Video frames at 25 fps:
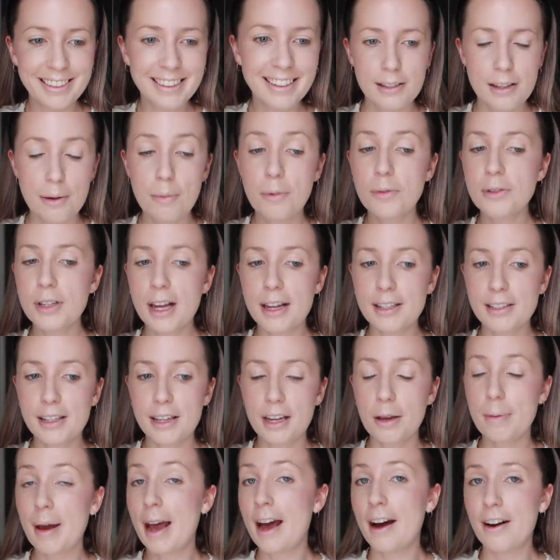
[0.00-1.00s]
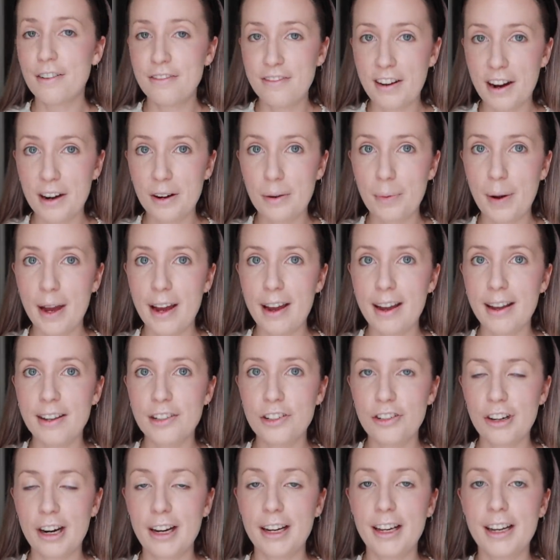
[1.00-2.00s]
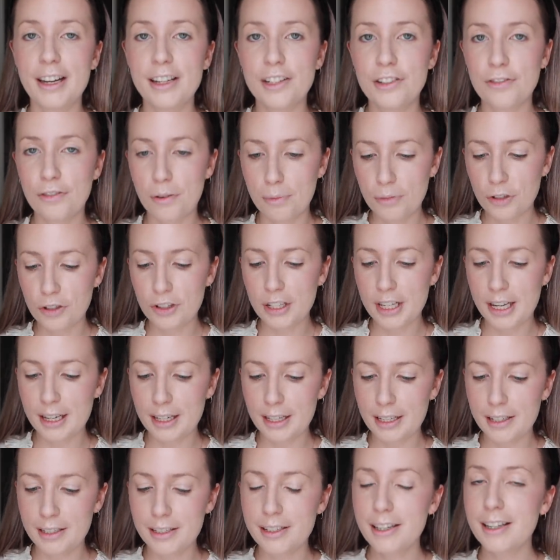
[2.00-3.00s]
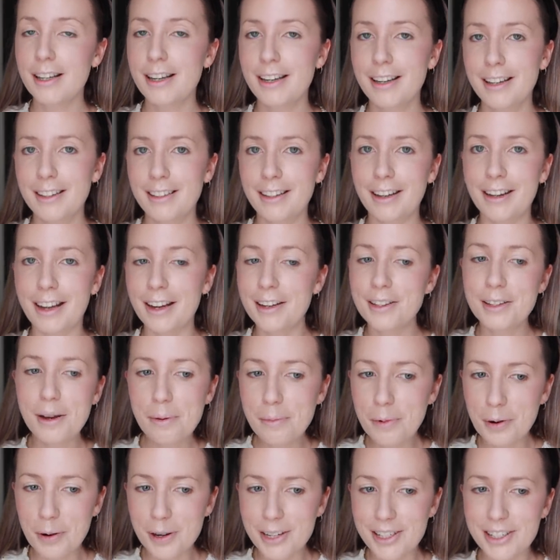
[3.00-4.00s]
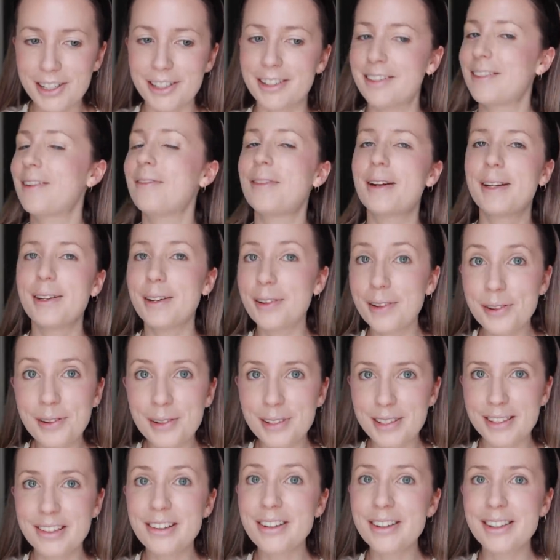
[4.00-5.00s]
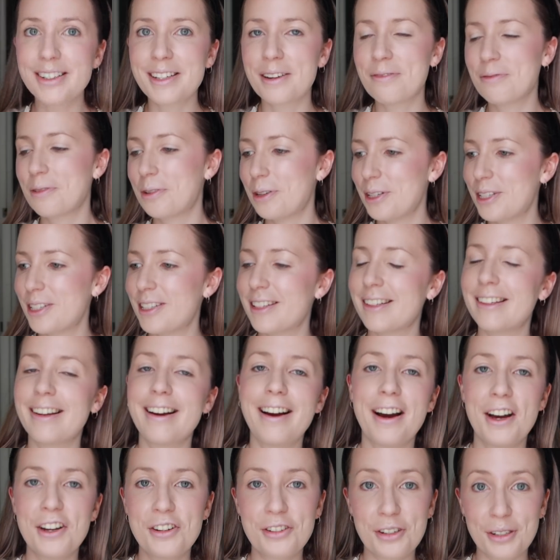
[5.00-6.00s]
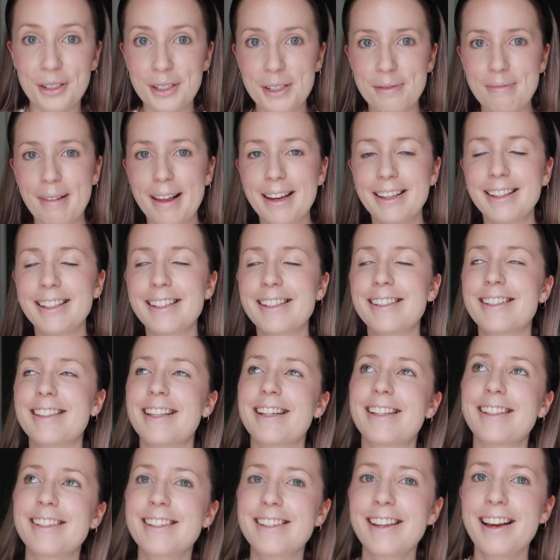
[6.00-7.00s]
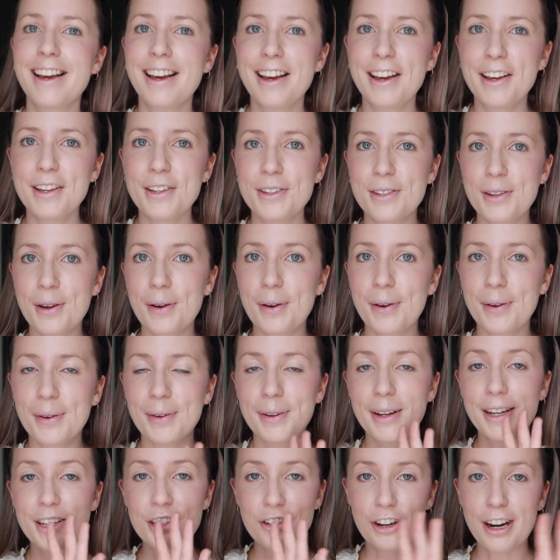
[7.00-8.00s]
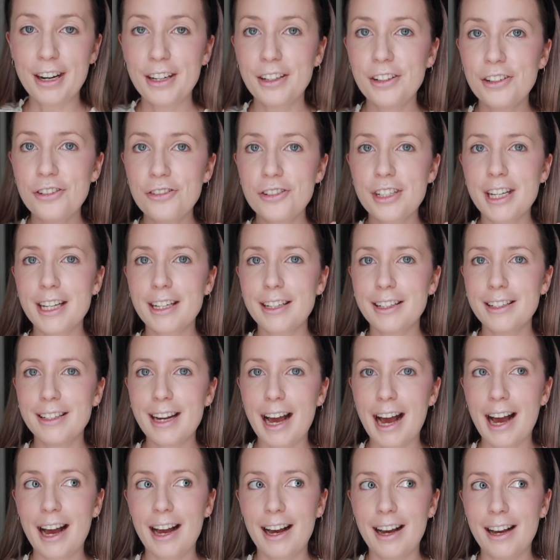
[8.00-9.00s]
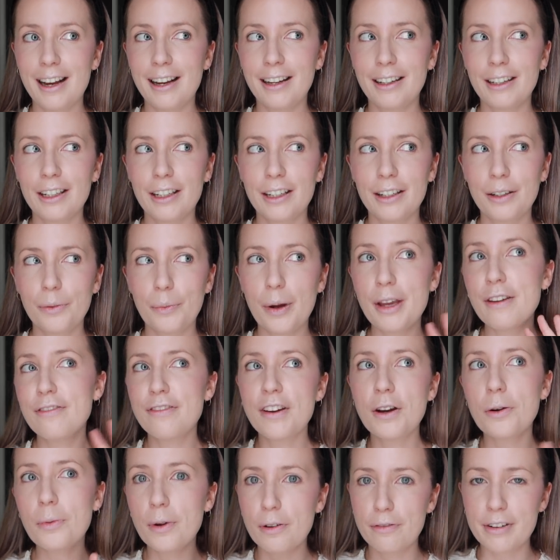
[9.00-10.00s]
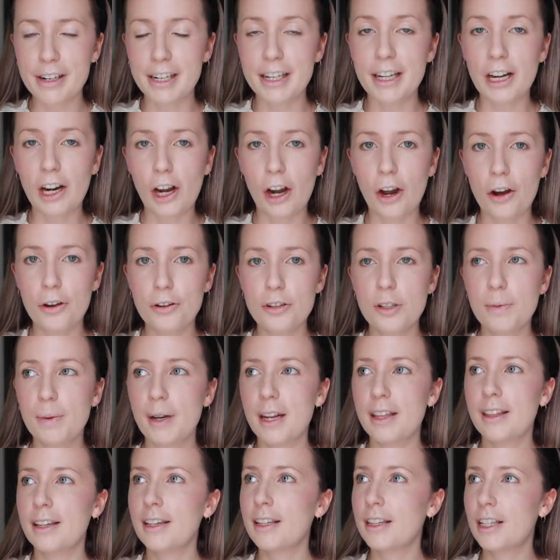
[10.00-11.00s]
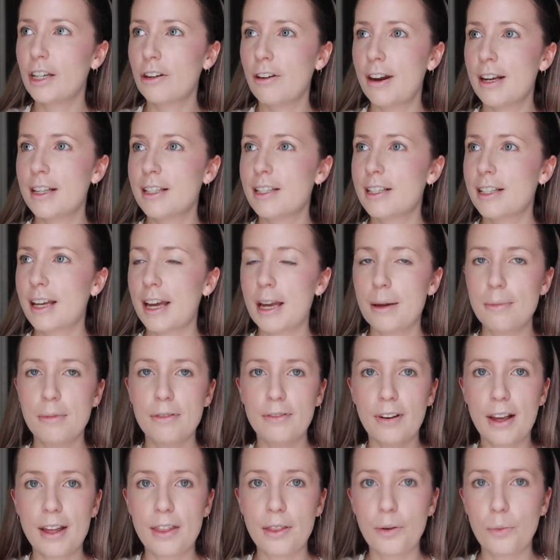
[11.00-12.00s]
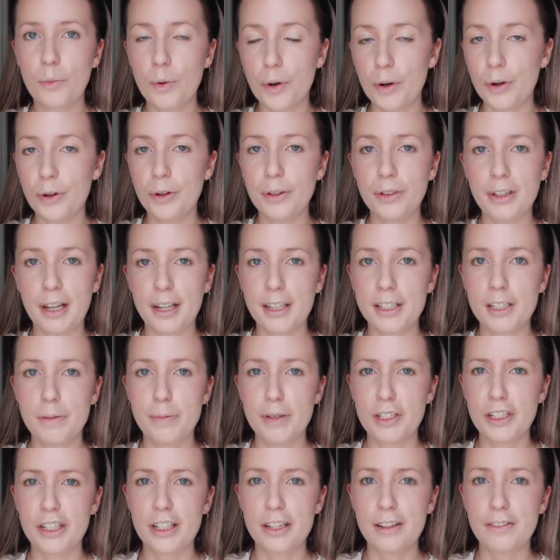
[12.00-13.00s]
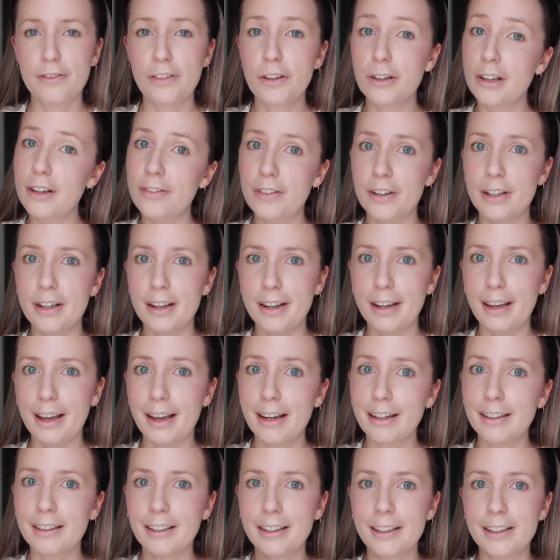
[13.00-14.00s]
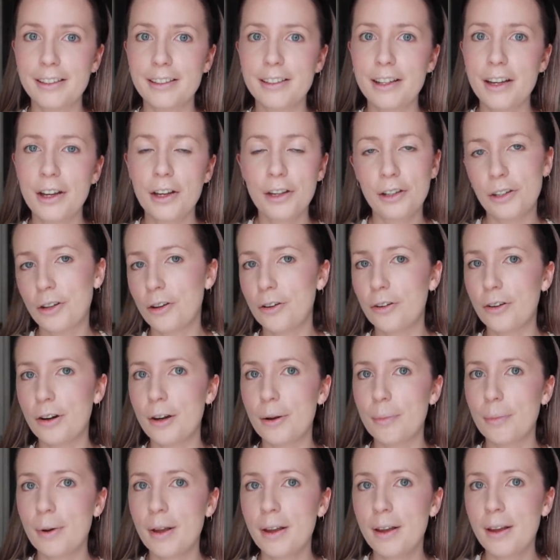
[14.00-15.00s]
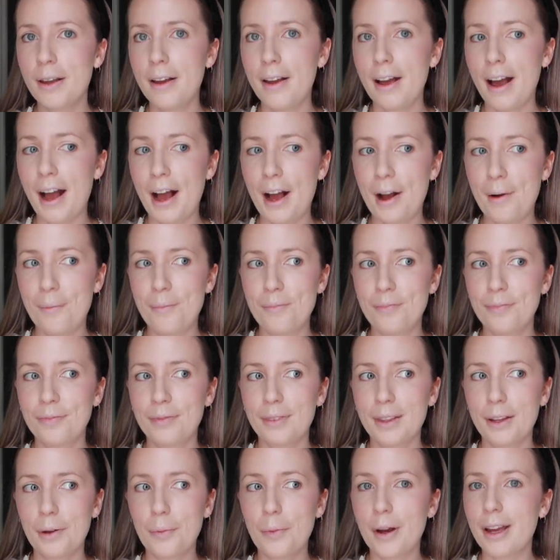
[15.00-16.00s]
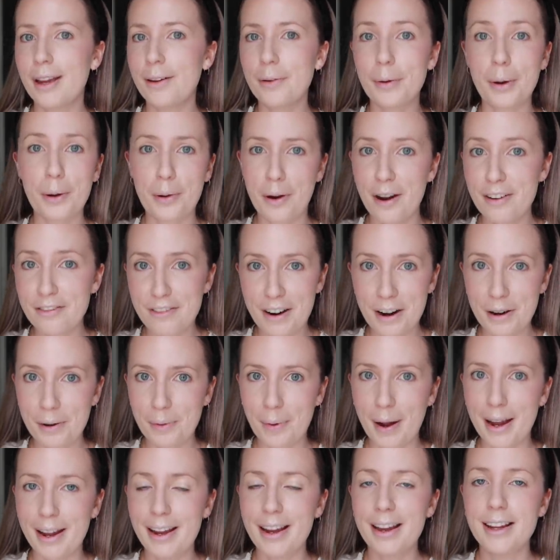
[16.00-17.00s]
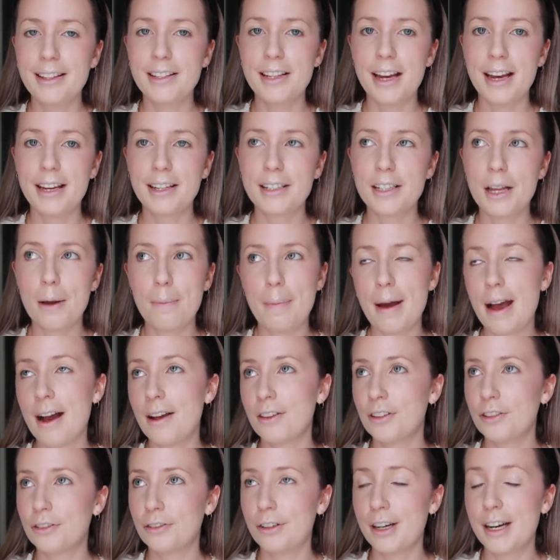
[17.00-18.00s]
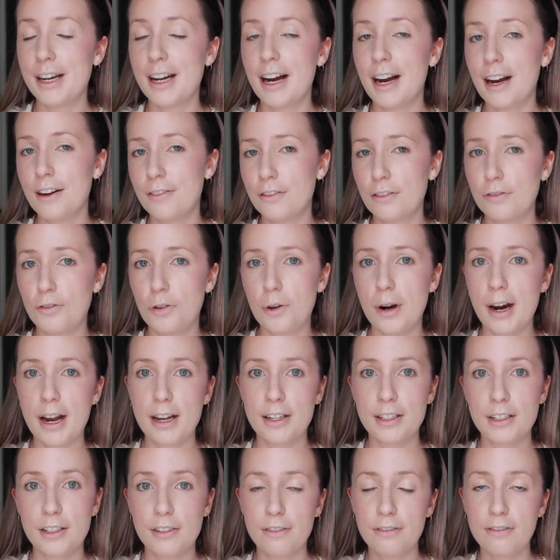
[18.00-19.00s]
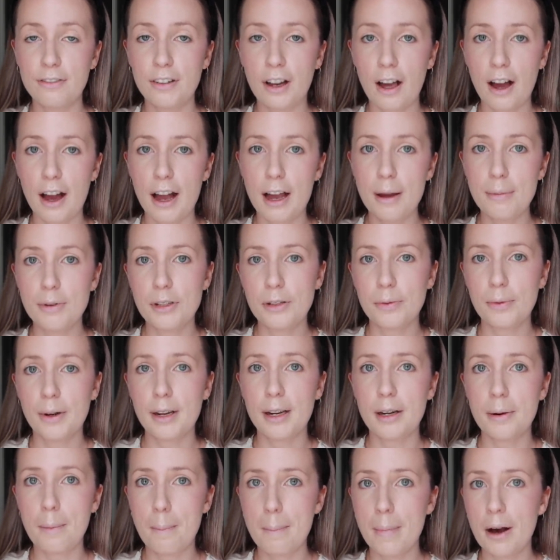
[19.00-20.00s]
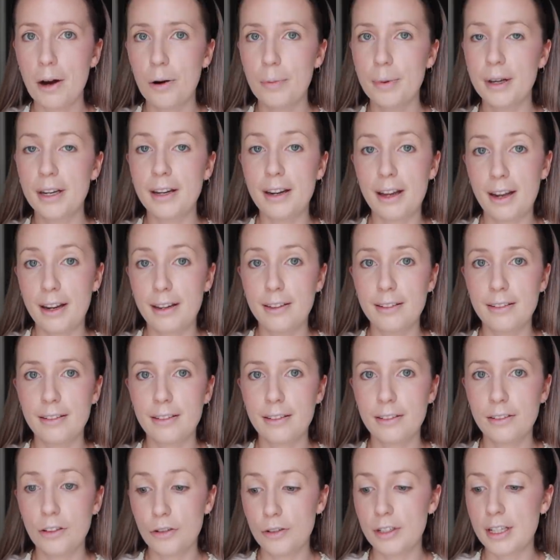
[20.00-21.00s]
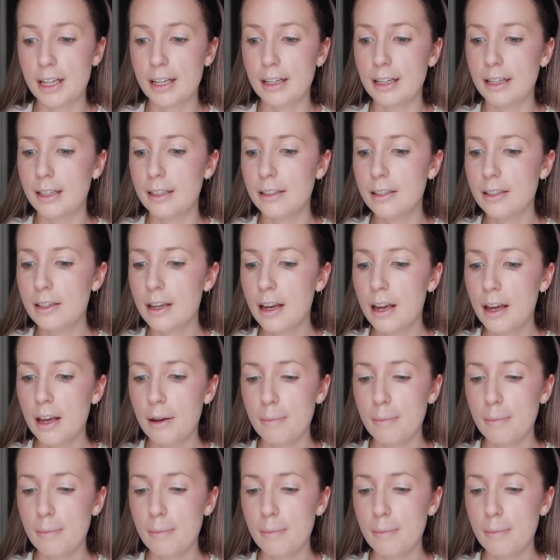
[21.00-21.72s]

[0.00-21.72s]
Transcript: Someone was asking about how far away Australia is from New Zealand. They're like, dumb question. I'm like, no, it's not a dumb question. Like, I should explain these things. So Australia and New Zealand are, we feel we're really close, but I think in the grand scheme of like the world, like especially if you live in like England, Europe, um, we're quite far away. It takes about three and a half to four hours to fly between Melbourne and New Zealand.